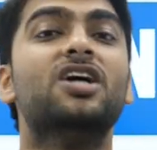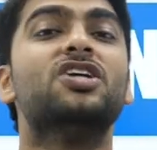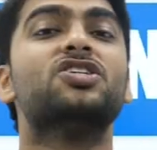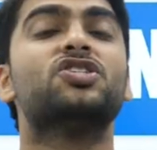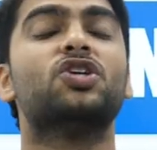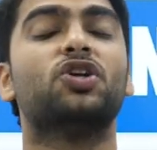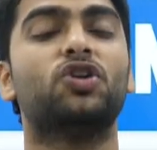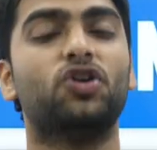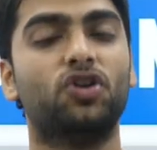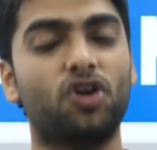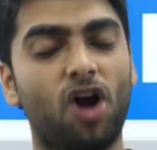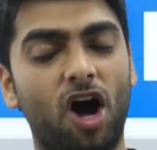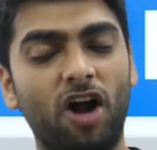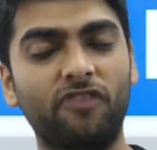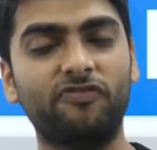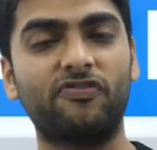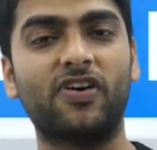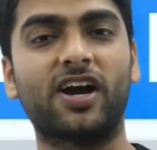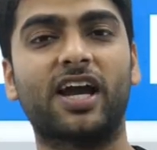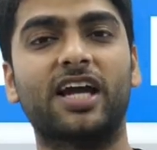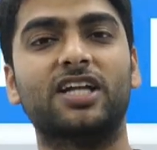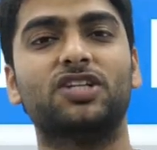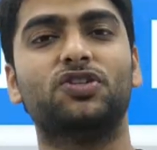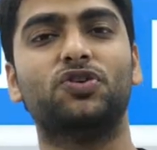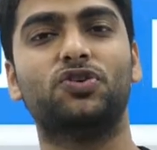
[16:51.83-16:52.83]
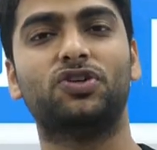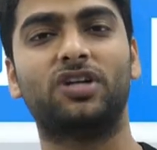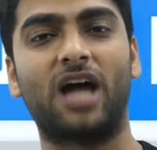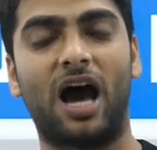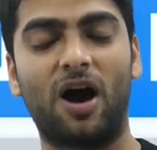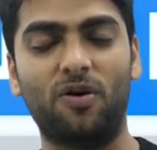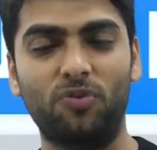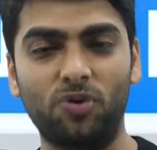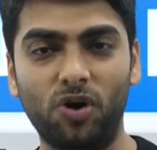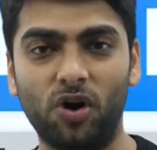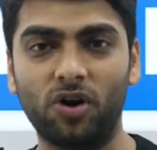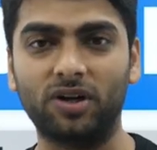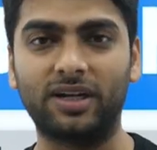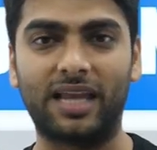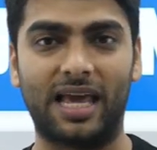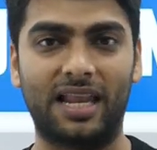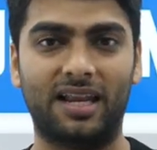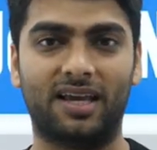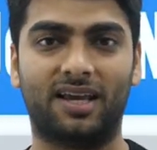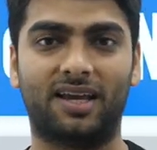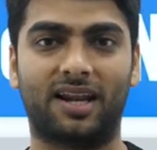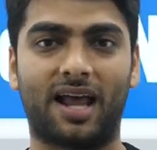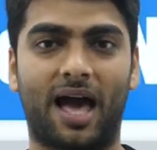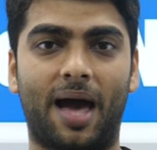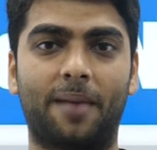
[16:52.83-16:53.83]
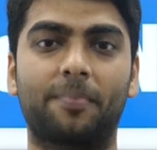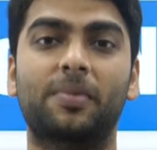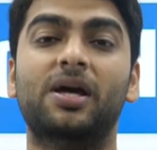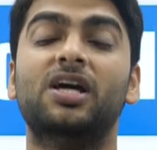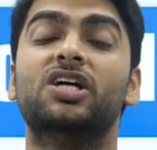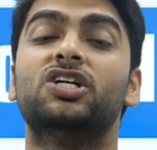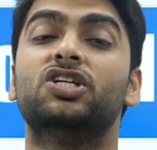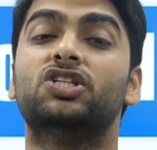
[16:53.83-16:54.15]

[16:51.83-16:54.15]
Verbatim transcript: So do not forget to download Telegram,